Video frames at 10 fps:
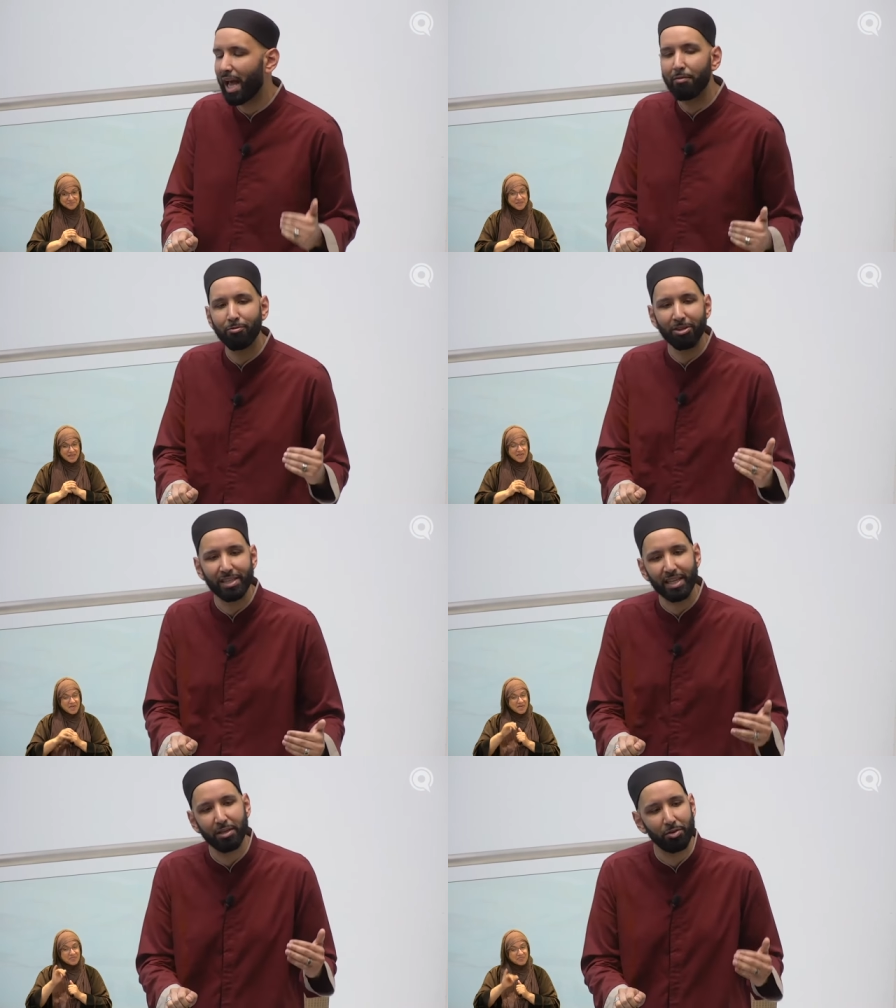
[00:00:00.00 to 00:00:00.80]
every
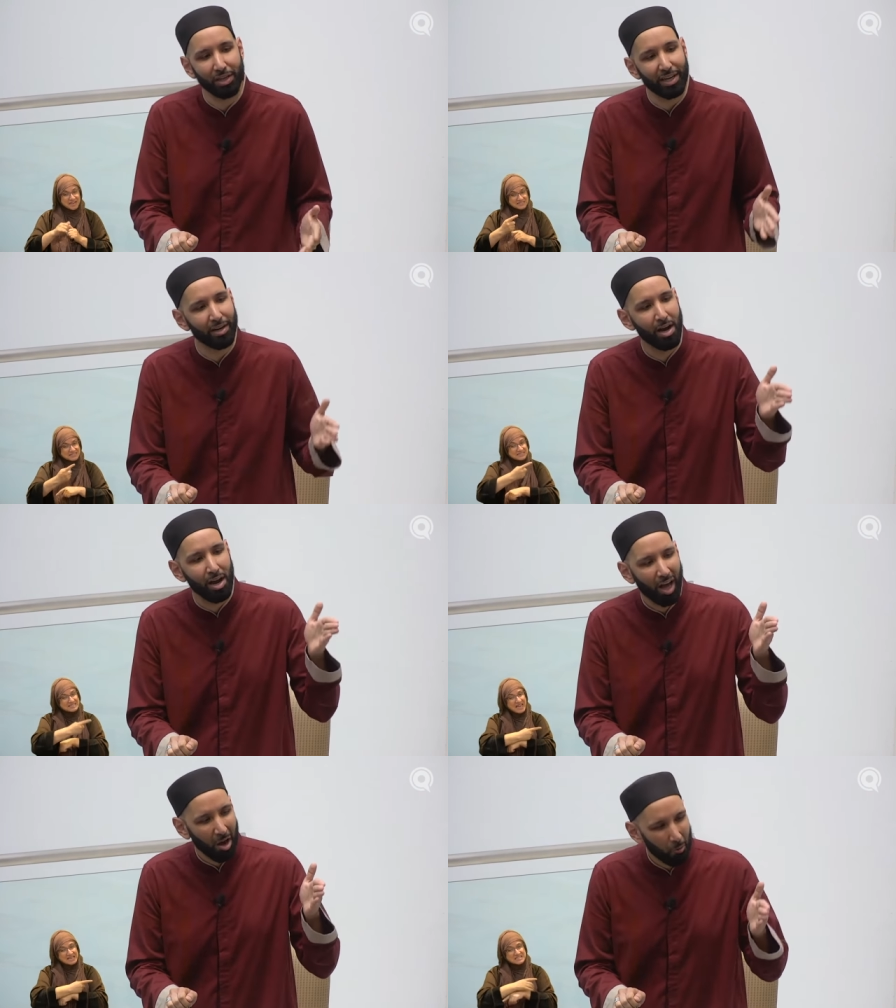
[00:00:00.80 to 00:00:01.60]
single
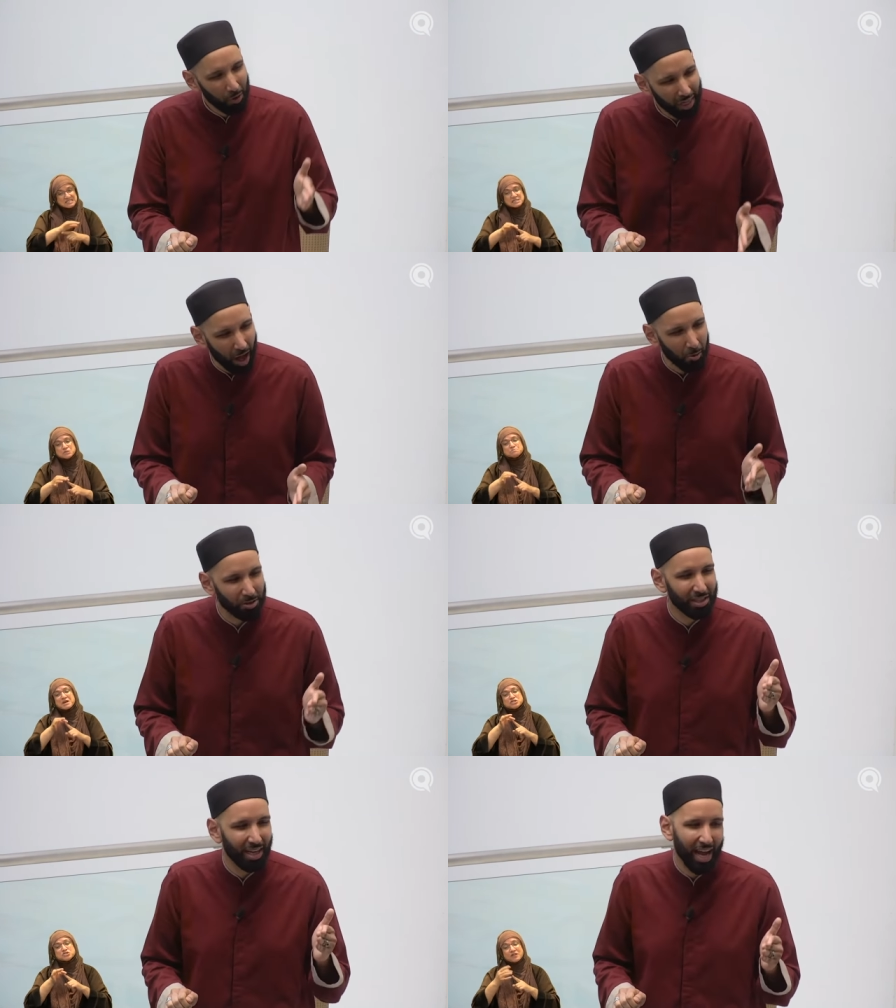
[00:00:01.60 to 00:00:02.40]
year
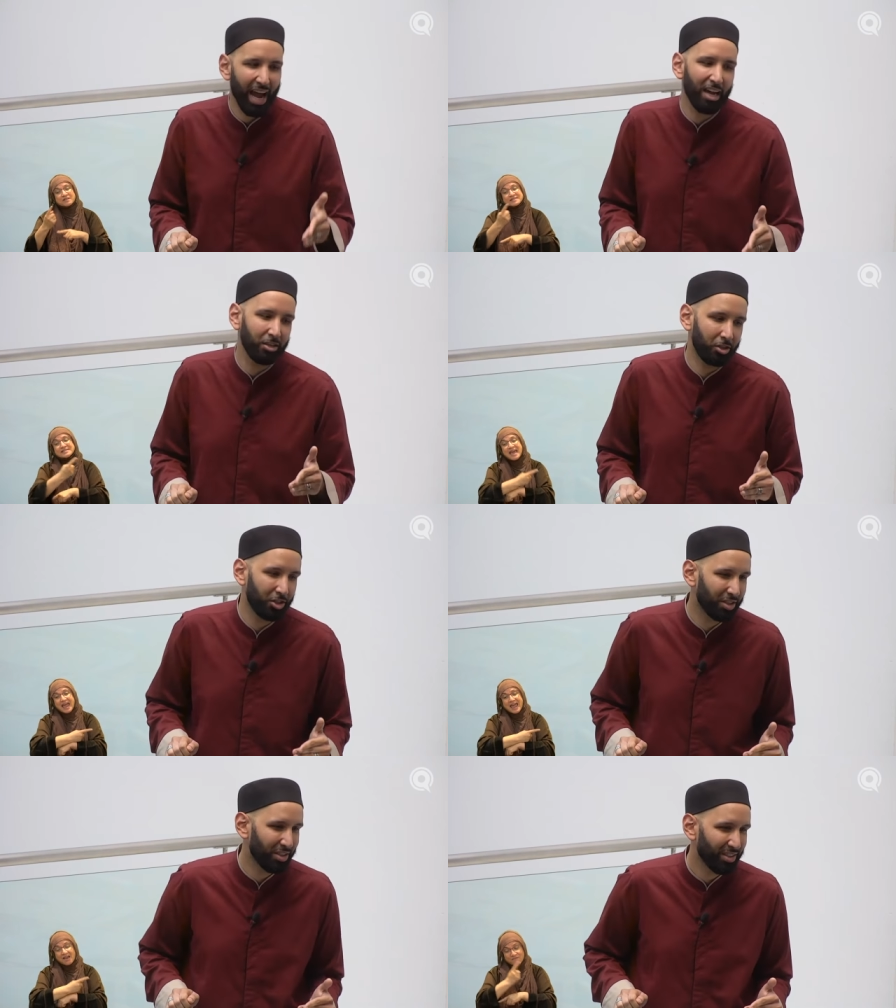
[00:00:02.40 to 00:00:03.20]
without Hajj.